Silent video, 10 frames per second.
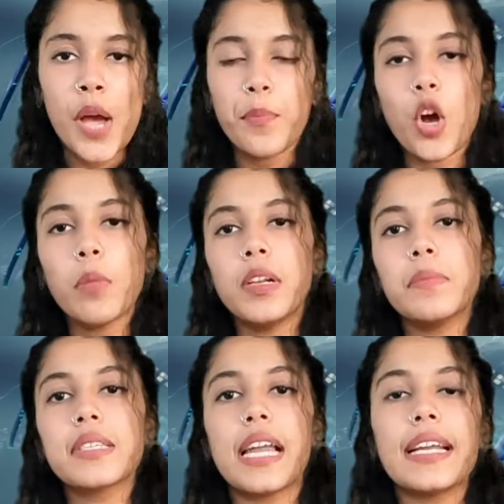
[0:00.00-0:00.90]

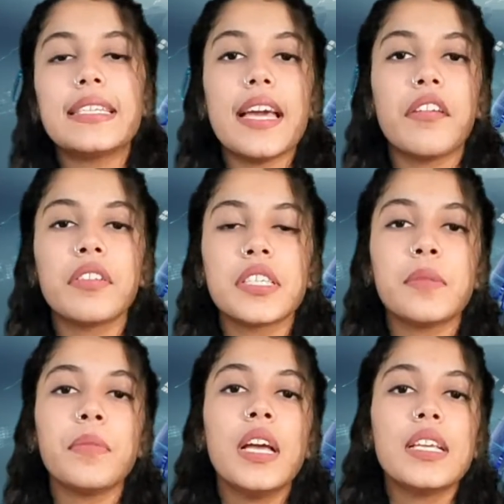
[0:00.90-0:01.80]
Problems like
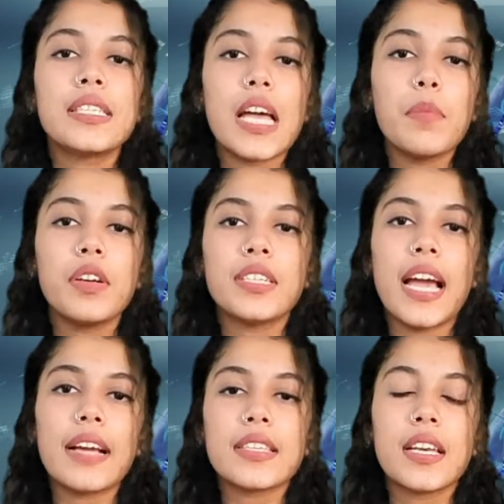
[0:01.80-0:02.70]
terrorism, cyber
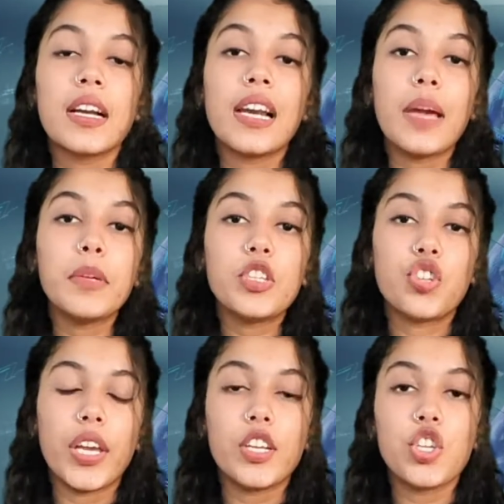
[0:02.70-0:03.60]
attacks, climate
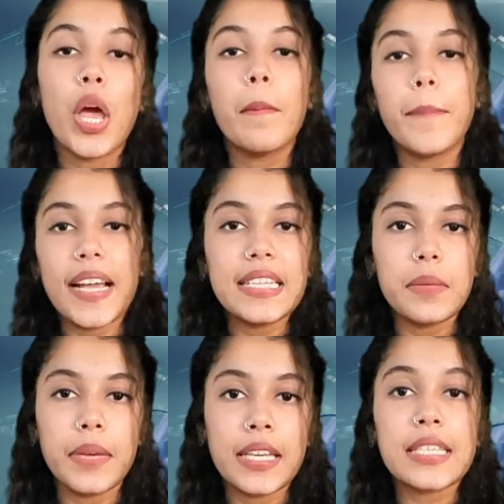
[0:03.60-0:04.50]
change,
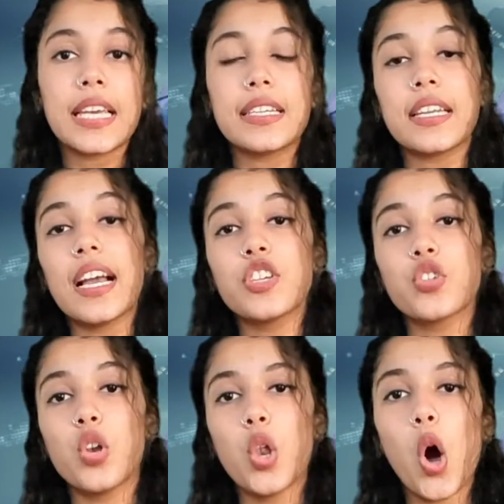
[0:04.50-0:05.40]
pandemics,
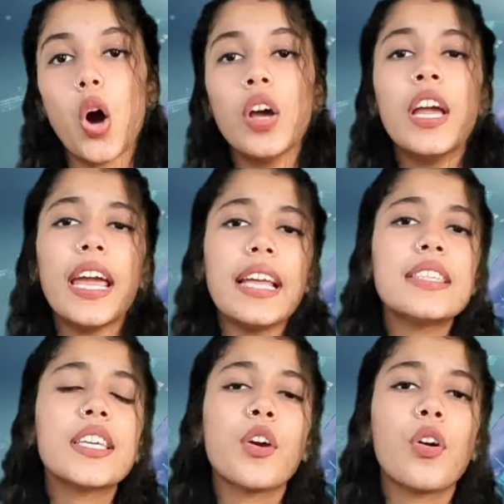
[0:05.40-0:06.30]
international law,
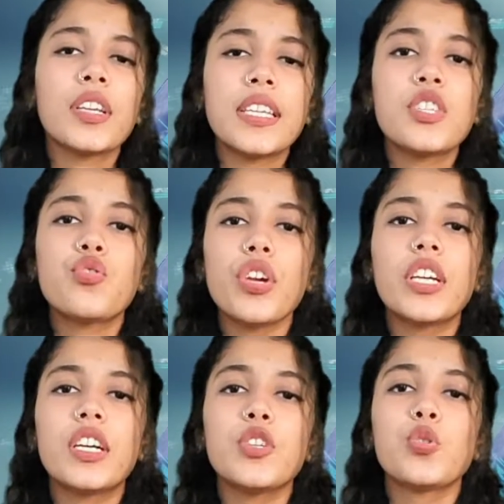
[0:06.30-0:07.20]
insecurities
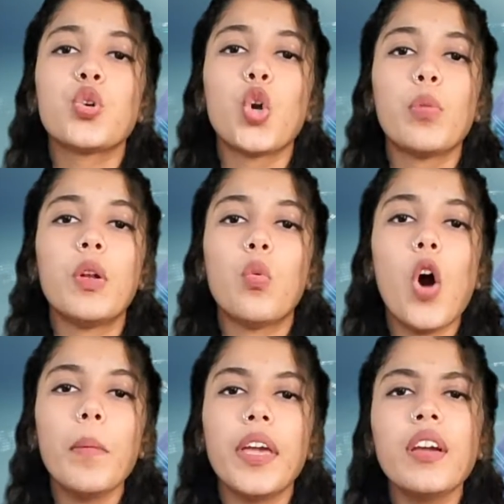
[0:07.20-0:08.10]
triggered due to global
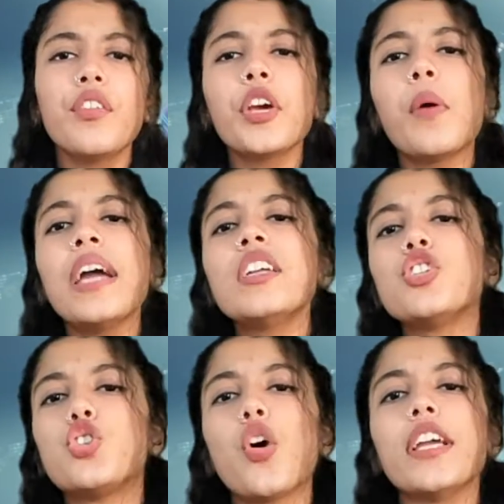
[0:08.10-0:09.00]
warming require a
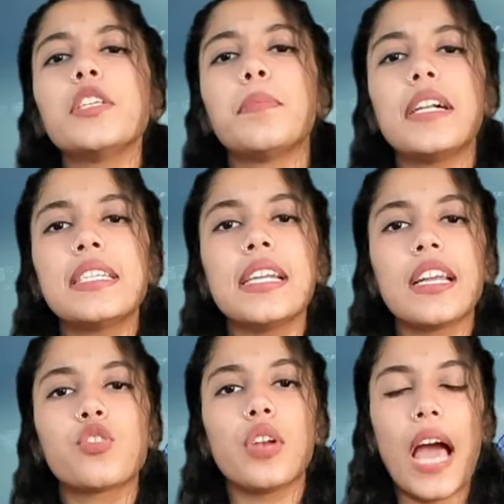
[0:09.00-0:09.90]
joint
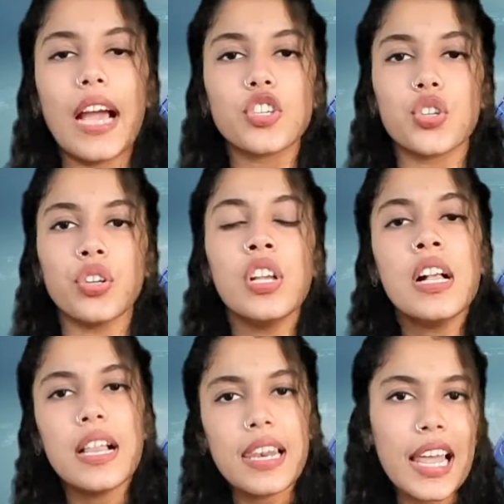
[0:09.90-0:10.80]
multilateral action
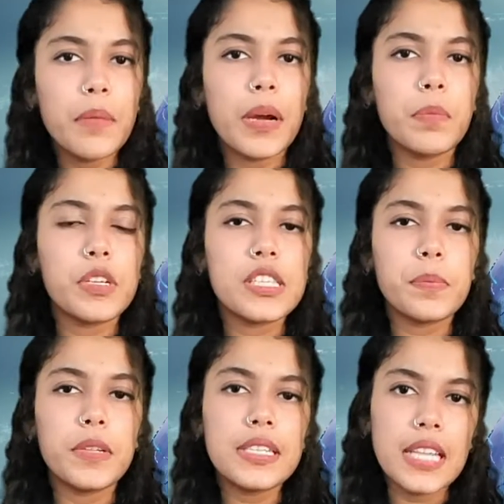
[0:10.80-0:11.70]
led by
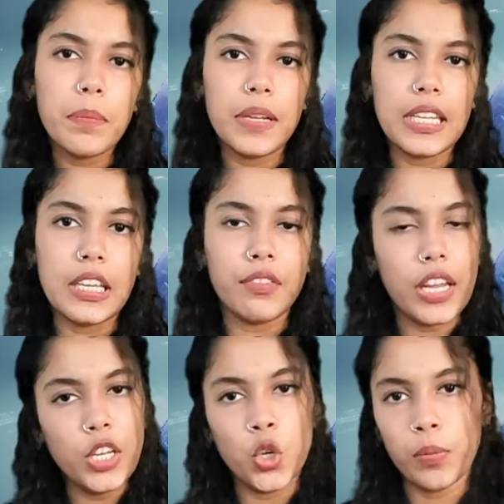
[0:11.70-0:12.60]
principles that believe
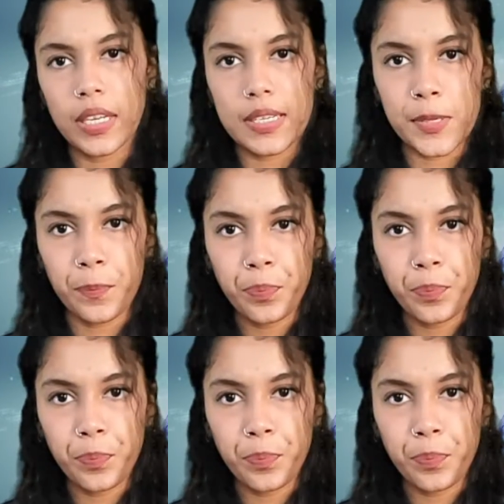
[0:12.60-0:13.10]
in humanism.